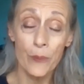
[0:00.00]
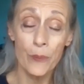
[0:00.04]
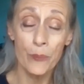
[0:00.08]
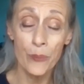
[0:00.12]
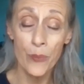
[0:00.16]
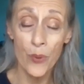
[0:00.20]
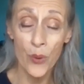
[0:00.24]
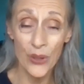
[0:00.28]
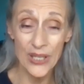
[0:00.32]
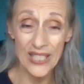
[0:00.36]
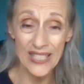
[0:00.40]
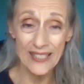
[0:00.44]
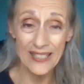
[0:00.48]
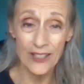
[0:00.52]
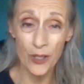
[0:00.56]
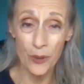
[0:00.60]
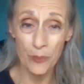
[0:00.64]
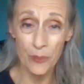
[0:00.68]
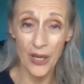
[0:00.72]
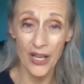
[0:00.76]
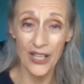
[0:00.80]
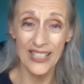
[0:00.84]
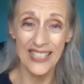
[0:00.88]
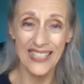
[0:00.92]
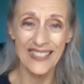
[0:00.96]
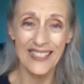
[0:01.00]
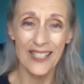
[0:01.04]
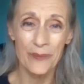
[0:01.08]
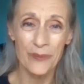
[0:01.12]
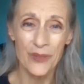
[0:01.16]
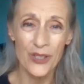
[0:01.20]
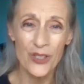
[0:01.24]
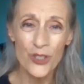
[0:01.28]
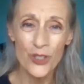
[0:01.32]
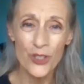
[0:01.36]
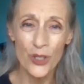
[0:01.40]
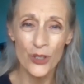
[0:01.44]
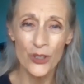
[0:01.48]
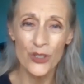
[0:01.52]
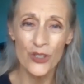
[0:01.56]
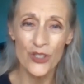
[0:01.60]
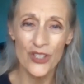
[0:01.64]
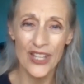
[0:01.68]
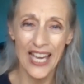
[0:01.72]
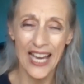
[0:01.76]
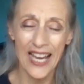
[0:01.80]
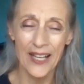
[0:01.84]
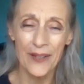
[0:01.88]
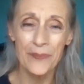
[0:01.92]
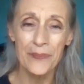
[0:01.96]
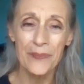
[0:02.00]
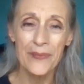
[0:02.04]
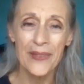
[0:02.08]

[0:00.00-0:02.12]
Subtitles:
points in our body, and I'm going to show you that.